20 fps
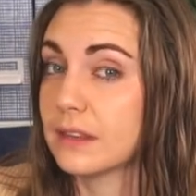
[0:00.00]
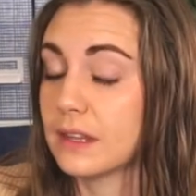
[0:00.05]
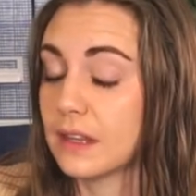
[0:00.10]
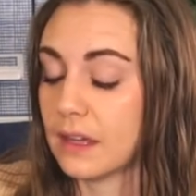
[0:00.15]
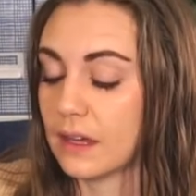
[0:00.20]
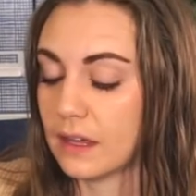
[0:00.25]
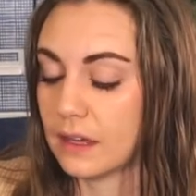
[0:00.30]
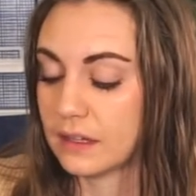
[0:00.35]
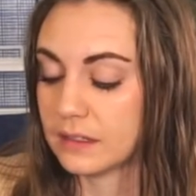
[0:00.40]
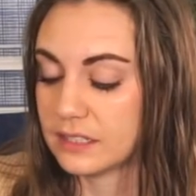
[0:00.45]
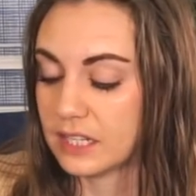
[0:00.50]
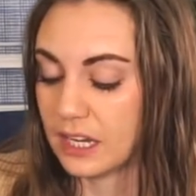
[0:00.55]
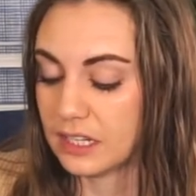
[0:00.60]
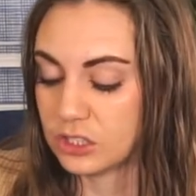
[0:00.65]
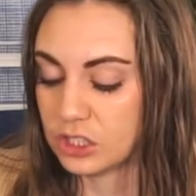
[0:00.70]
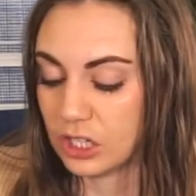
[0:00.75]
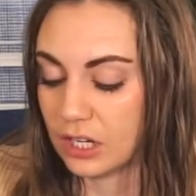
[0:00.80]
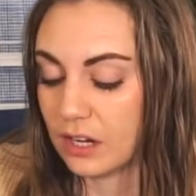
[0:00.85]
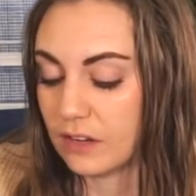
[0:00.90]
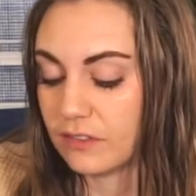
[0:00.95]
the
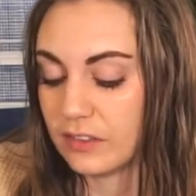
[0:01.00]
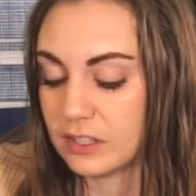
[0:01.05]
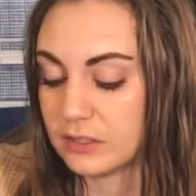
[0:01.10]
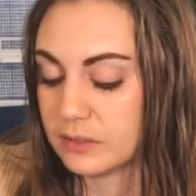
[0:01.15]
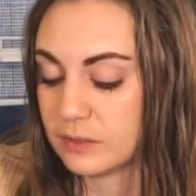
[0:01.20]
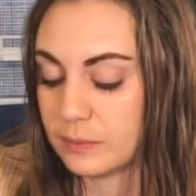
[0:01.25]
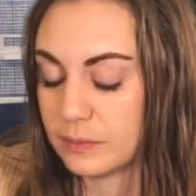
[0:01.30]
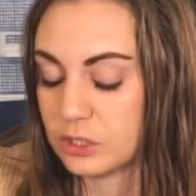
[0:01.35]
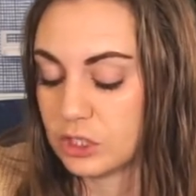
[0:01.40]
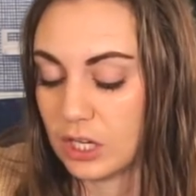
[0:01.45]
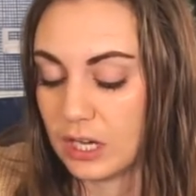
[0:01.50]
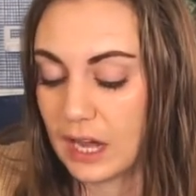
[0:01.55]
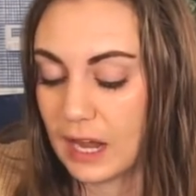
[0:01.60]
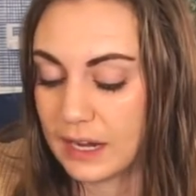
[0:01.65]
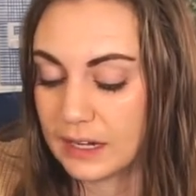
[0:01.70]
tension of this machine.